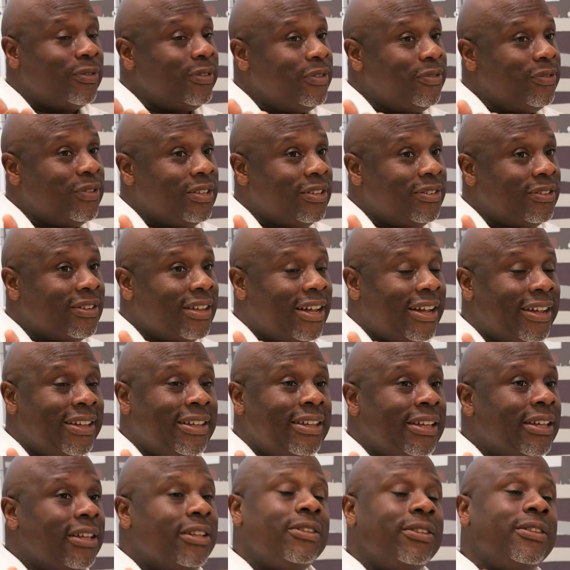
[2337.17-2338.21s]
of living is high.
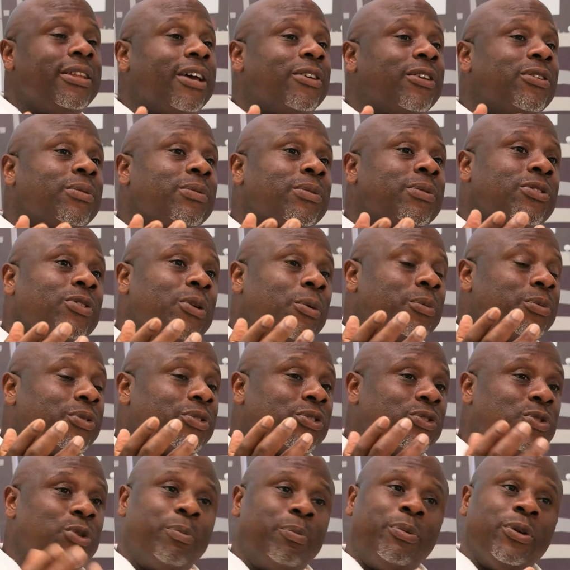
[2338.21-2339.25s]
There are some
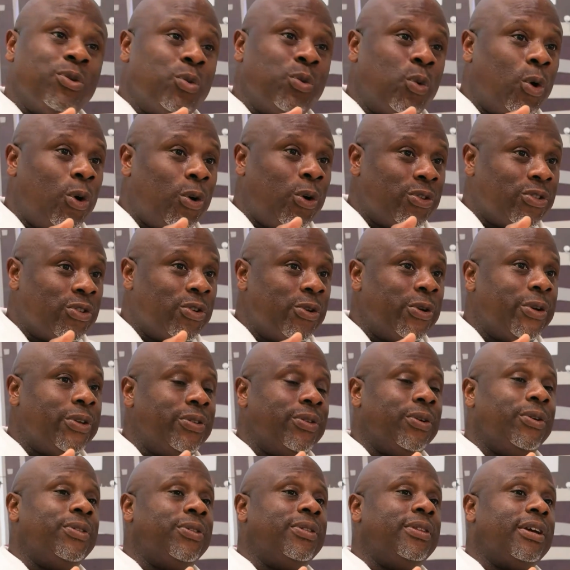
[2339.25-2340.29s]
stupid wars
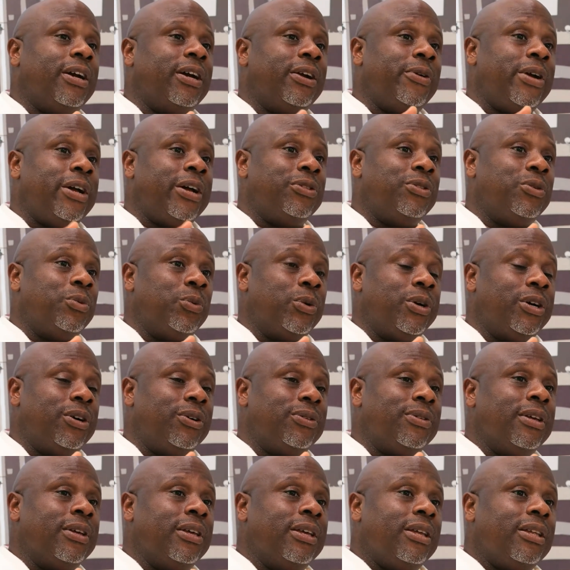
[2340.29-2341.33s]
going on around the
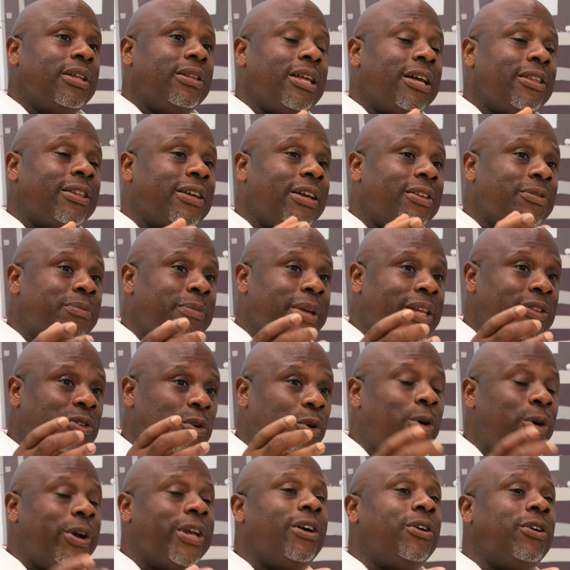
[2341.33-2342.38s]
world that has
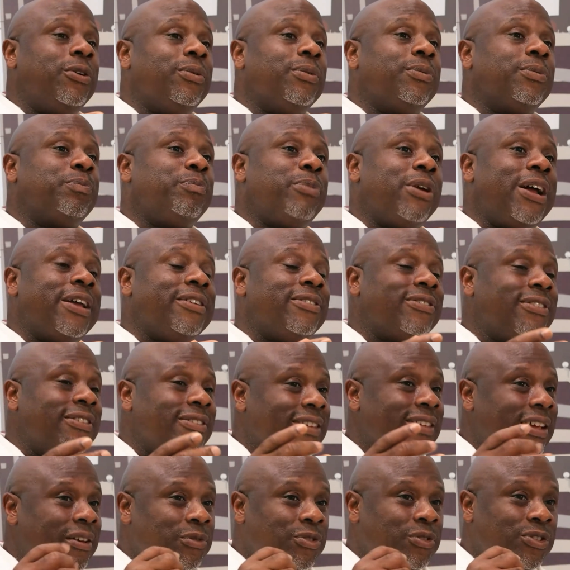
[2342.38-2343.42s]
meant oil prices have